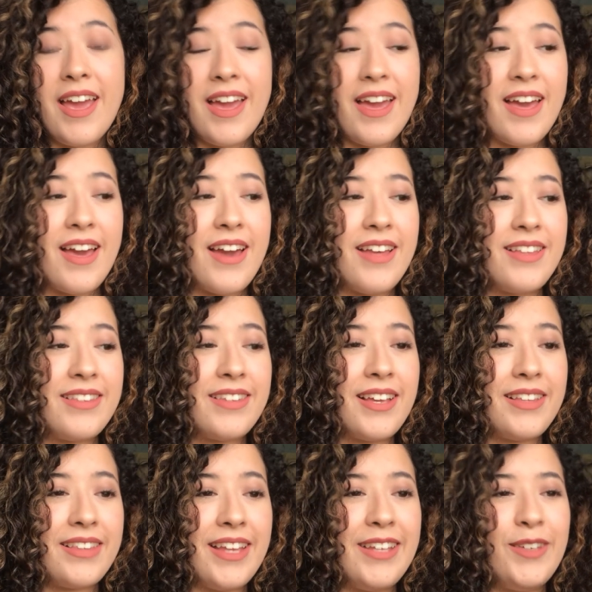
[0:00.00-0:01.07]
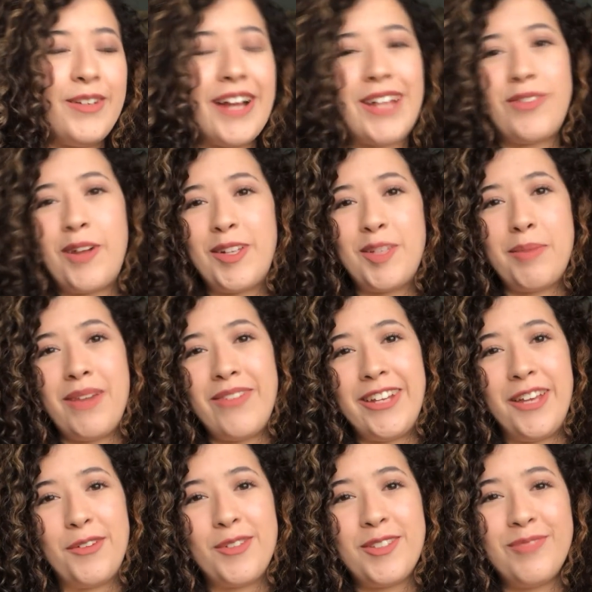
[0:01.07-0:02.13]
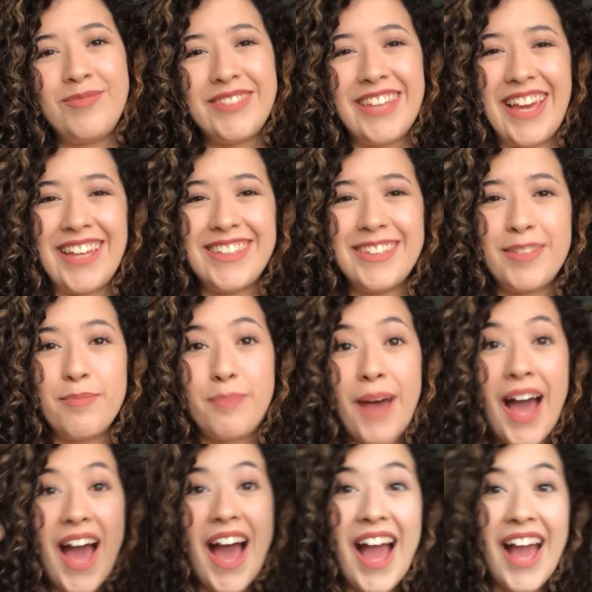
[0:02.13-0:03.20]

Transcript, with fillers: and thank you guys for watching my videos. Okay, bye!